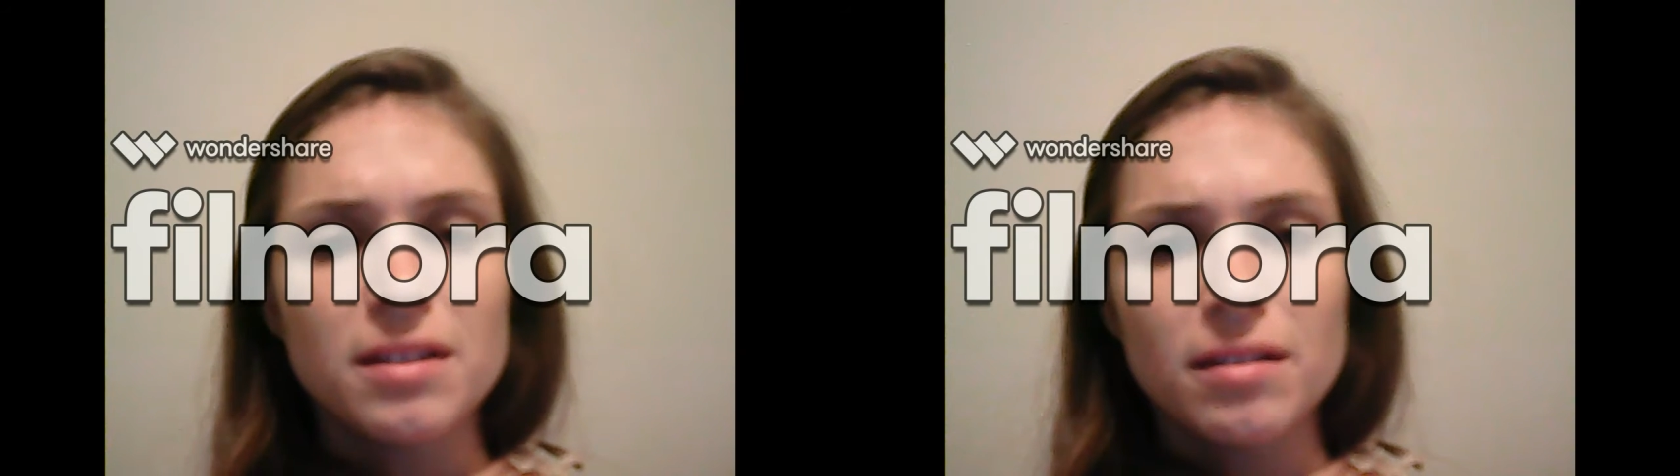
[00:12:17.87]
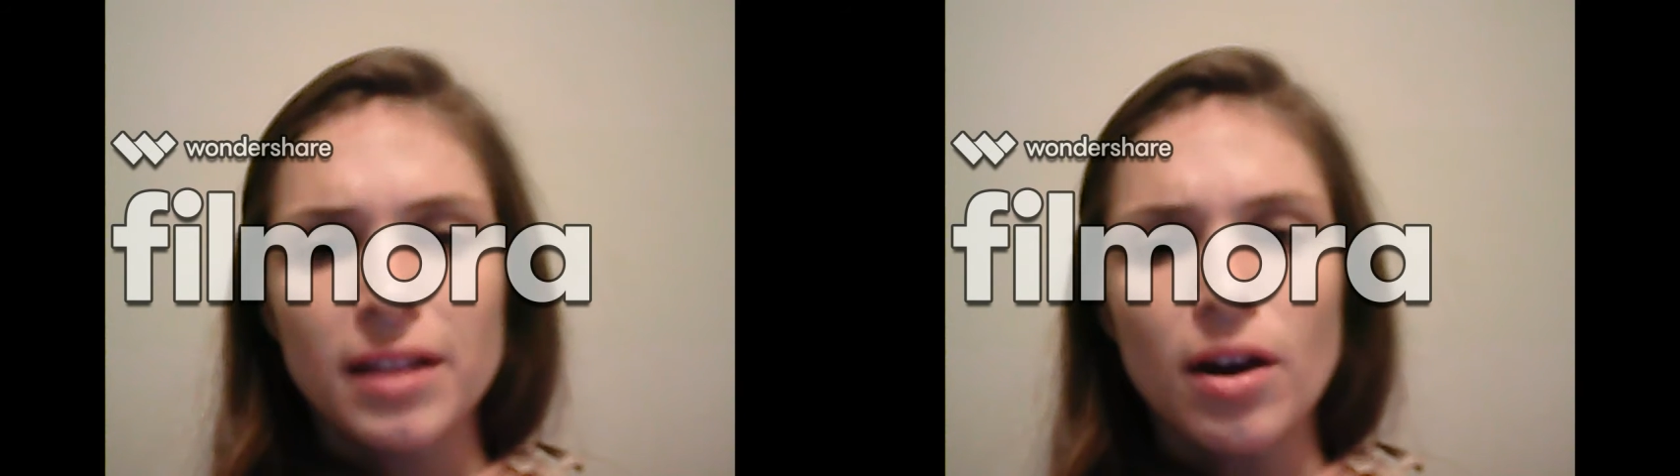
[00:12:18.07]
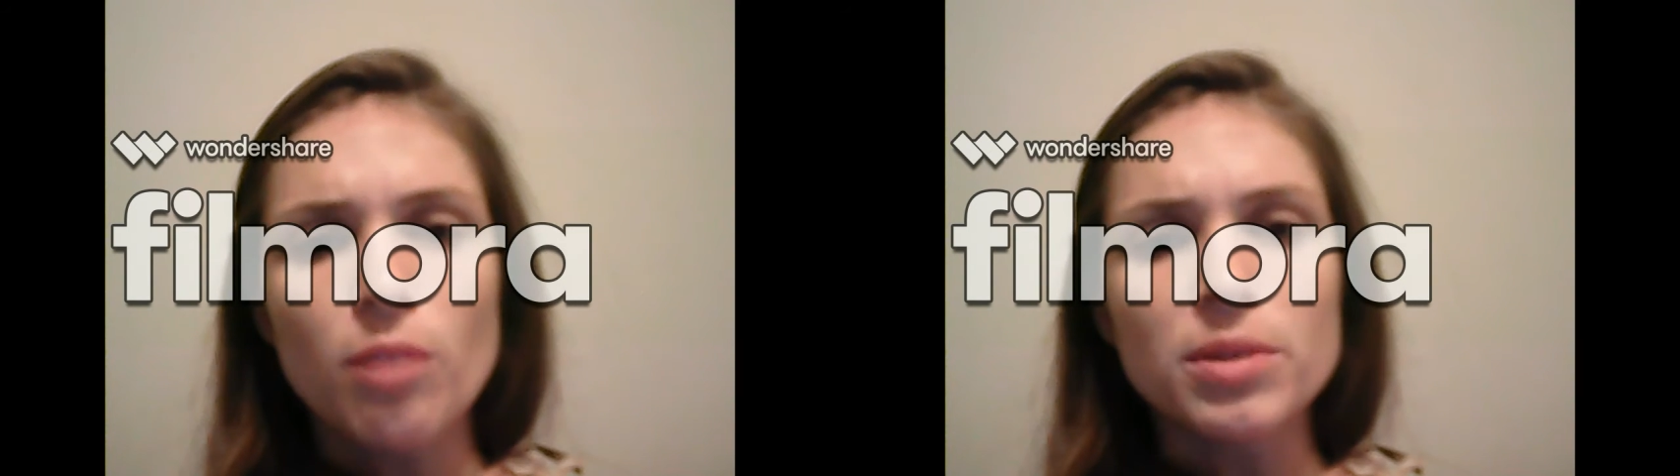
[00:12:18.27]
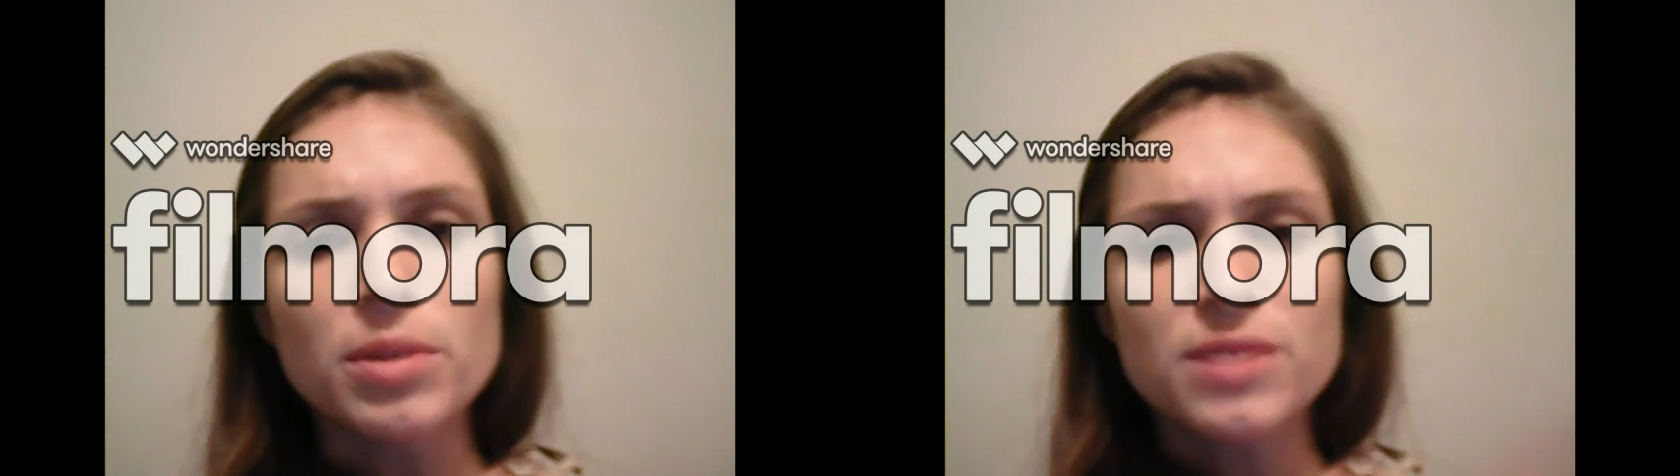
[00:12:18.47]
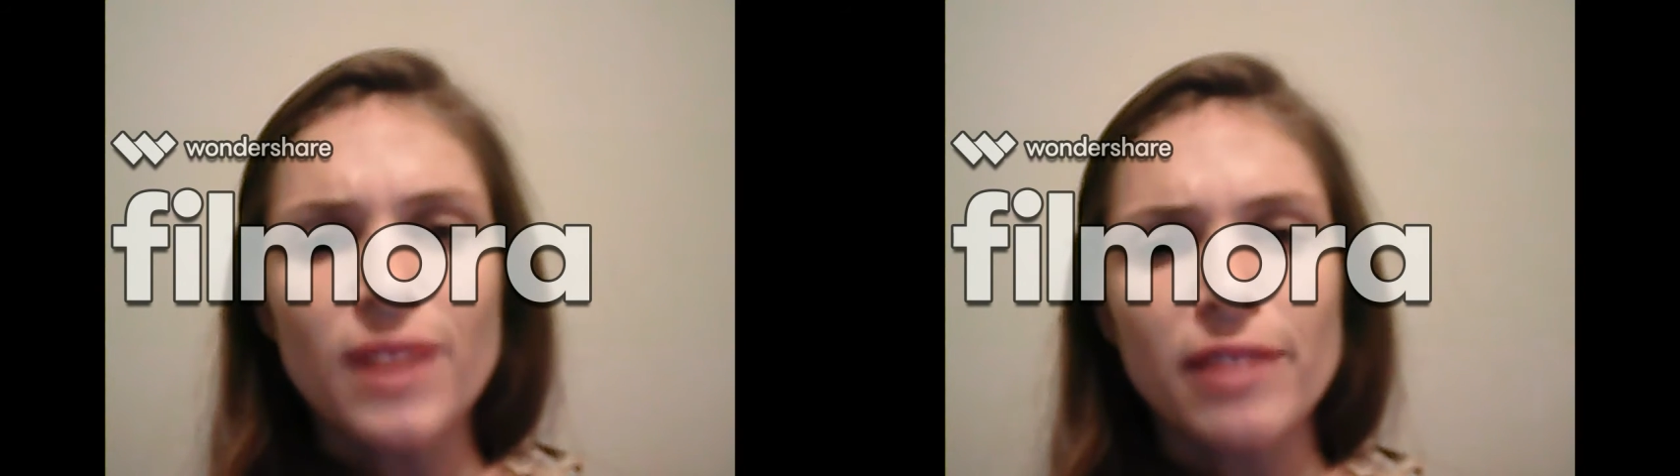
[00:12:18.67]
like
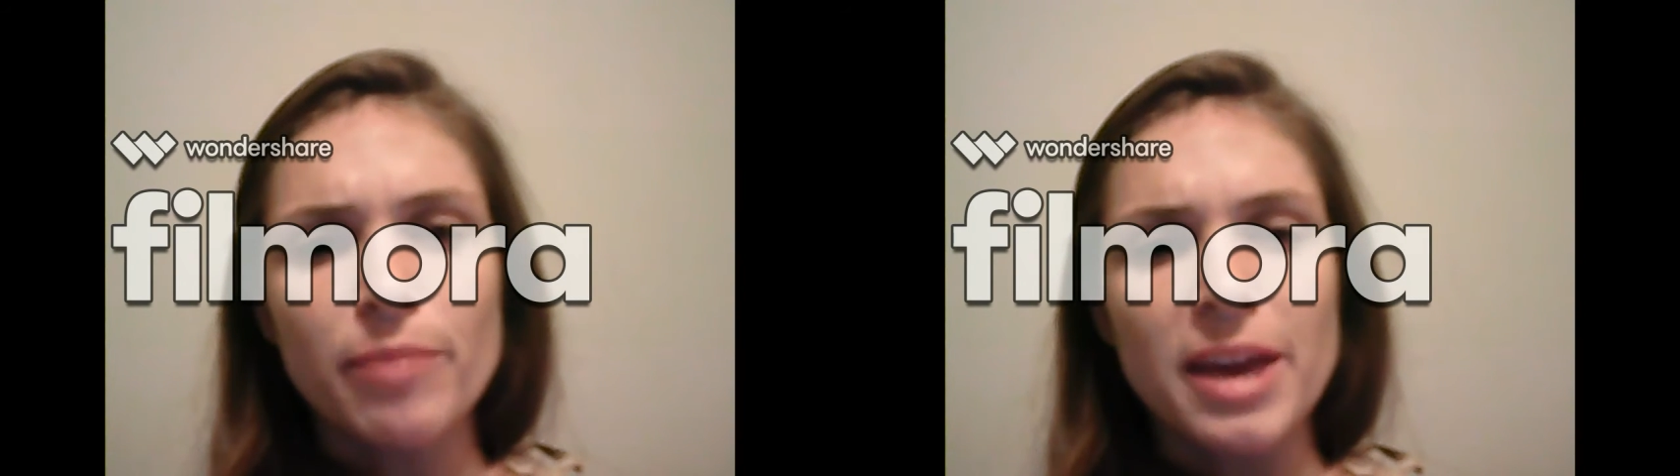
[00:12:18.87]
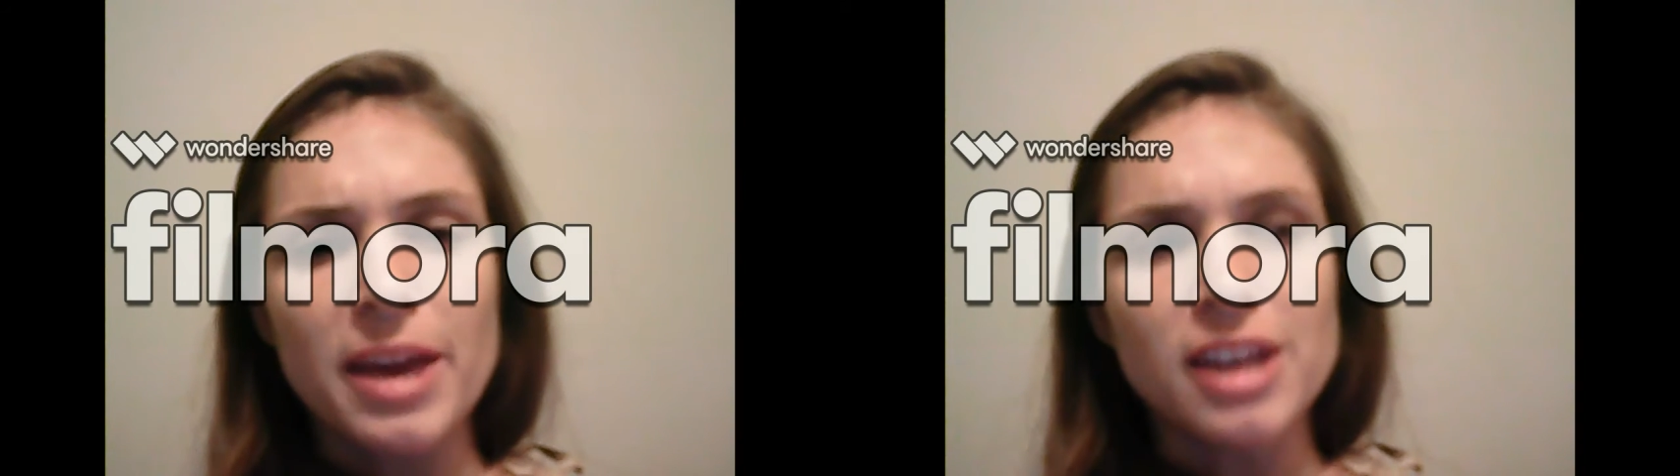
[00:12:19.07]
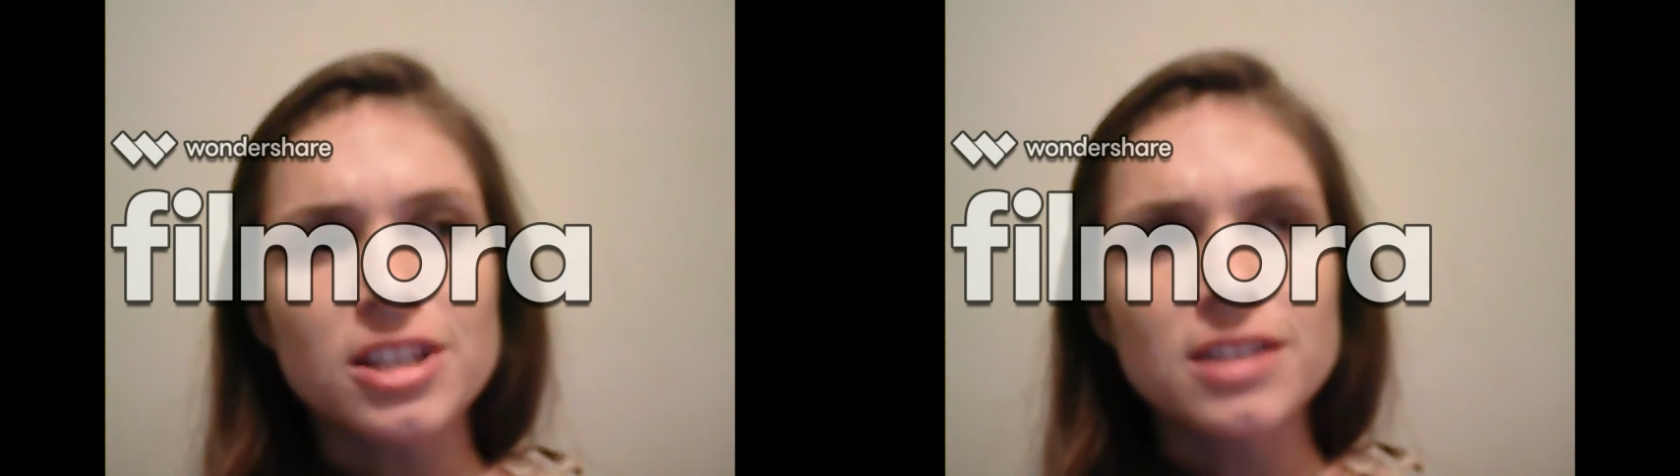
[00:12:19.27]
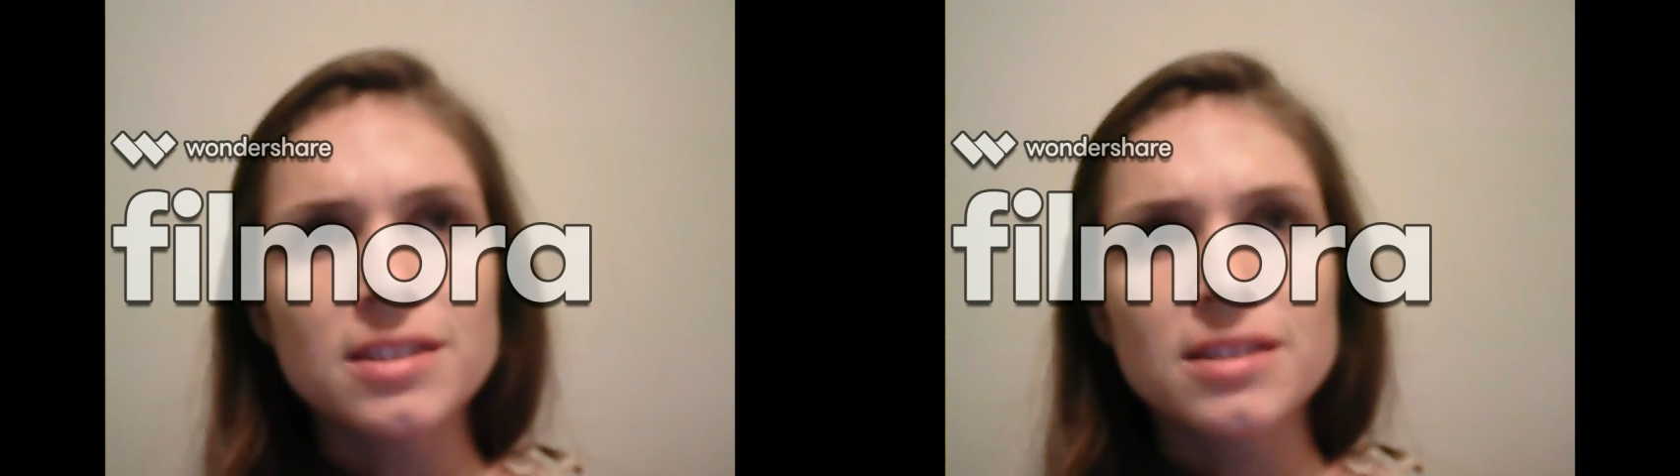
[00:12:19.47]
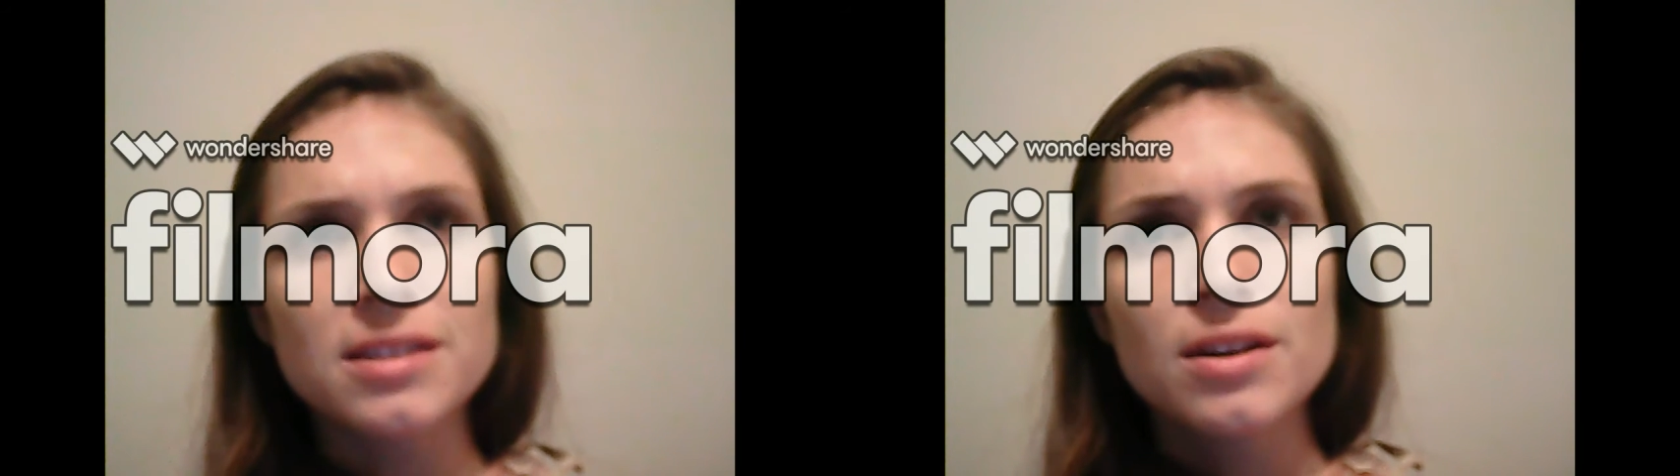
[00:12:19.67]
almost 5
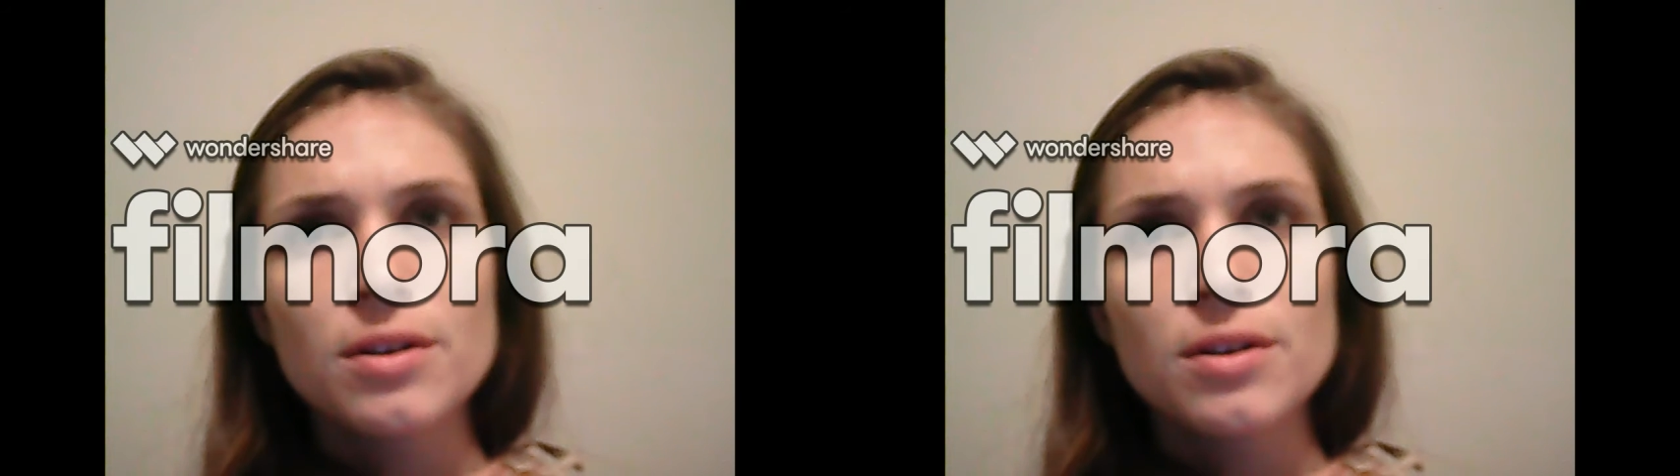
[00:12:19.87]
pages